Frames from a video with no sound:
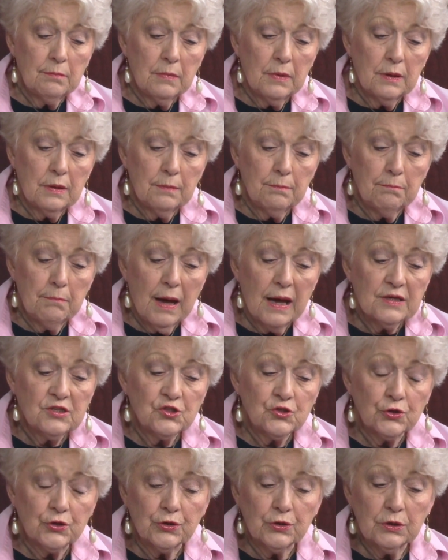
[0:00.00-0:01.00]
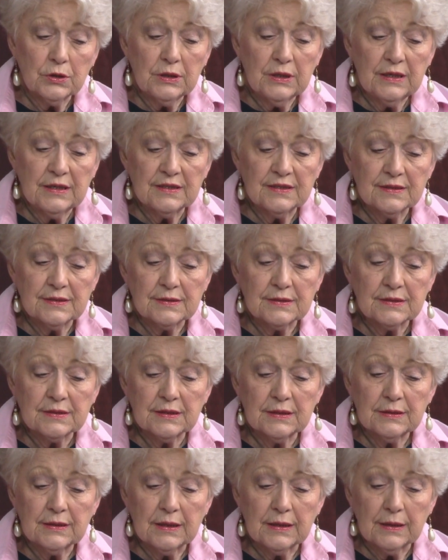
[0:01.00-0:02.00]
Musser
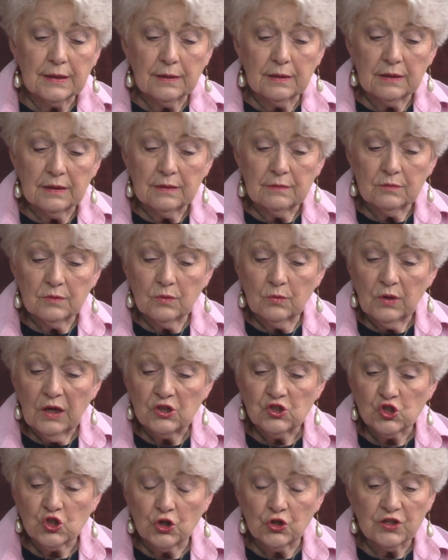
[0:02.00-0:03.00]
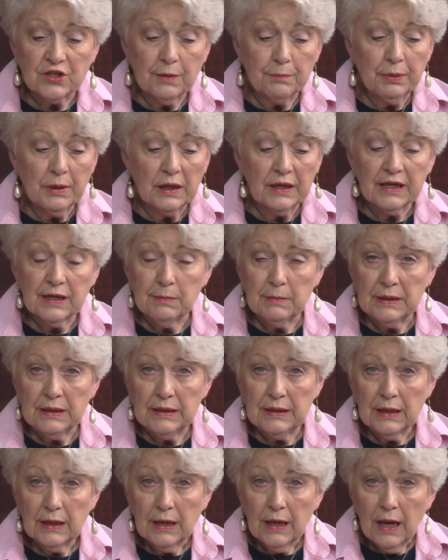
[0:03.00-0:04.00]
assert that
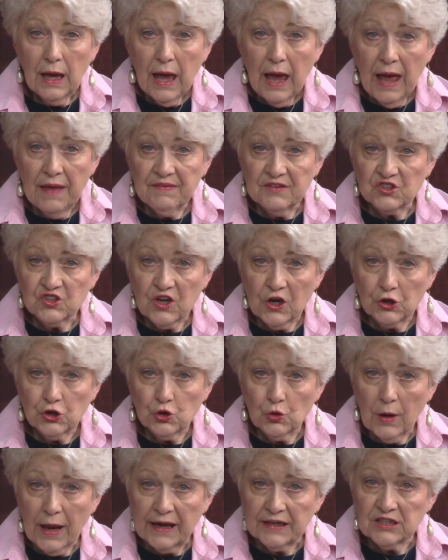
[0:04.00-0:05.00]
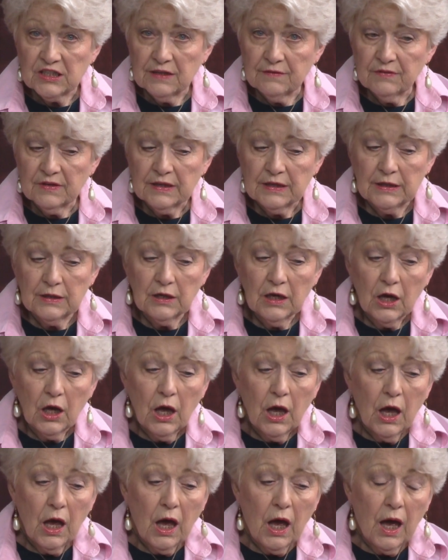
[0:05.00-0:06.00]
polygamy and the sexual activity
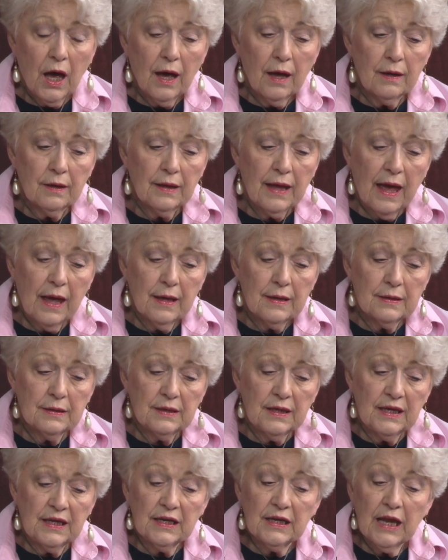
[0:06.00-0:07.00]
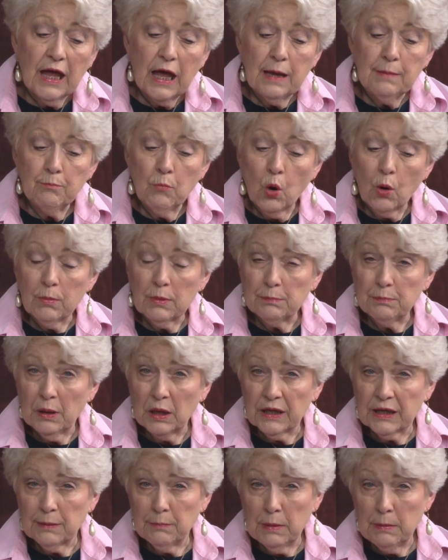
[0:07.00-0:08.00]
in a Mormon
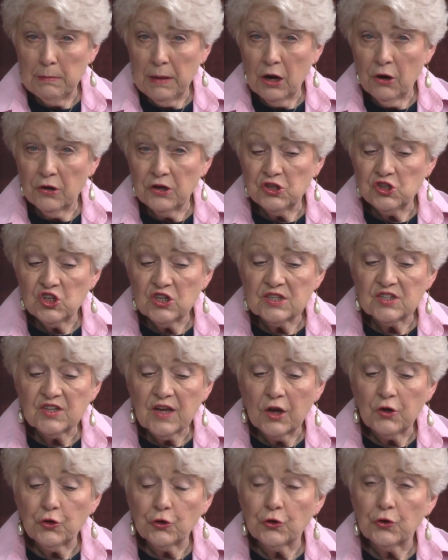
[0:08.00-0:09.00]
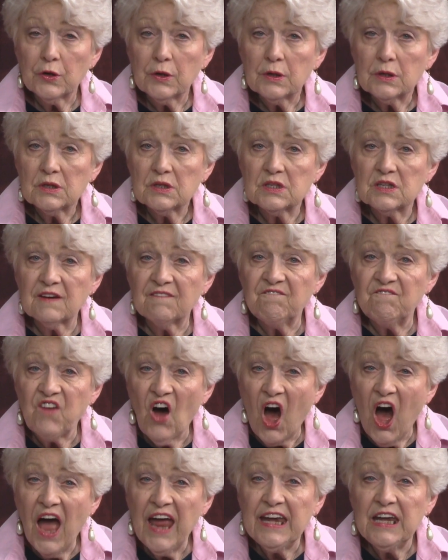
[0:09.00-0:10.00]
polygamy marriage is under
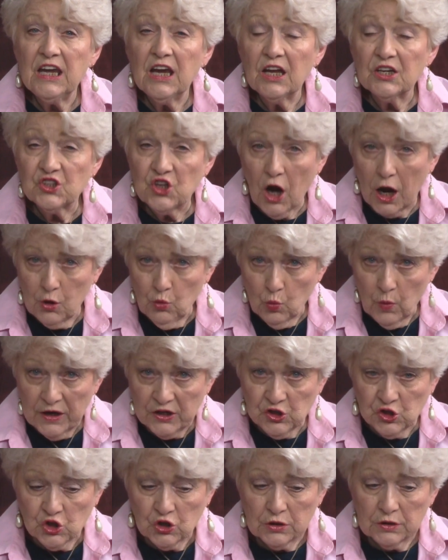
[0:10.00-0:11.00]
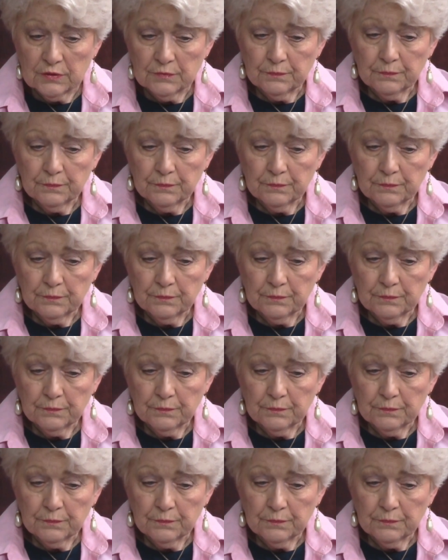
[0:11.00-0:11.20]
divine direction.